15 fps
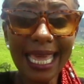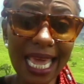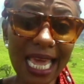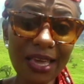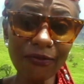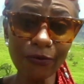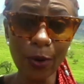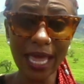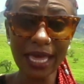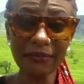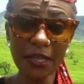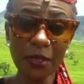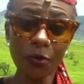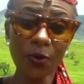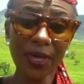give
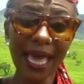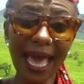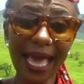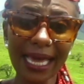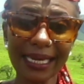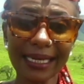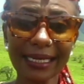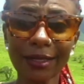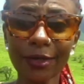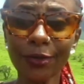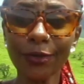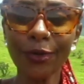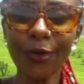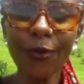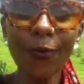wherever you can,
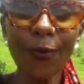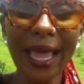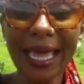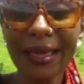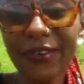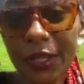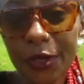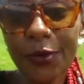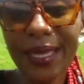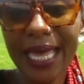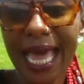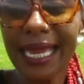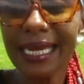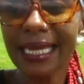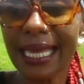wherever you
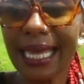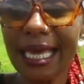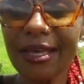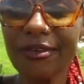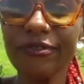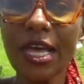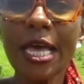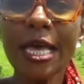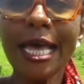can give.